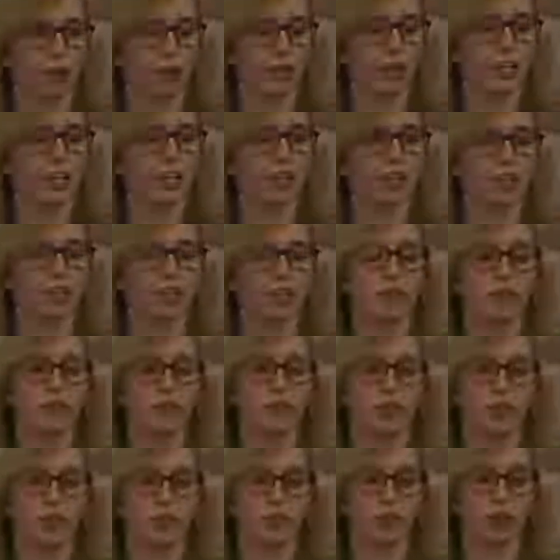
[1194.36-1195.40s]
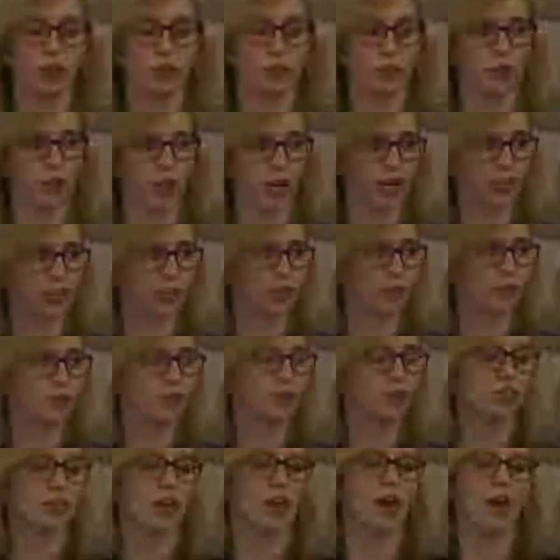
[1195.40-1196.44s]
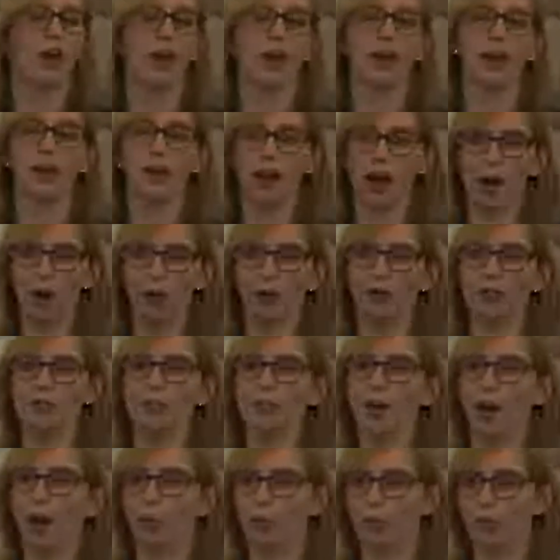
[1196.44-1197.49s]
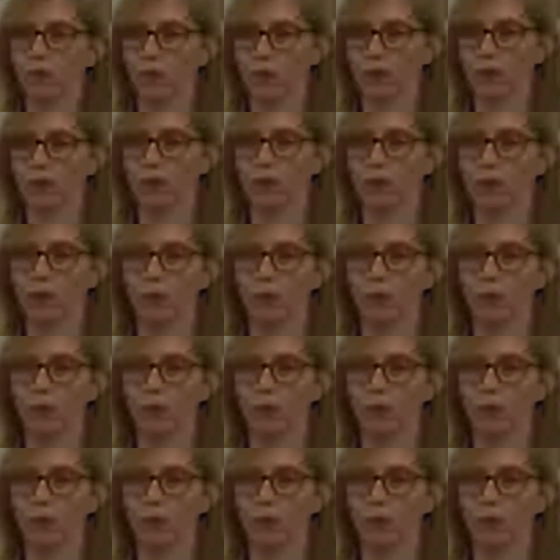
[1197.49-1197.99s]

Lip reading: initiatives into objectives, and now it's time for the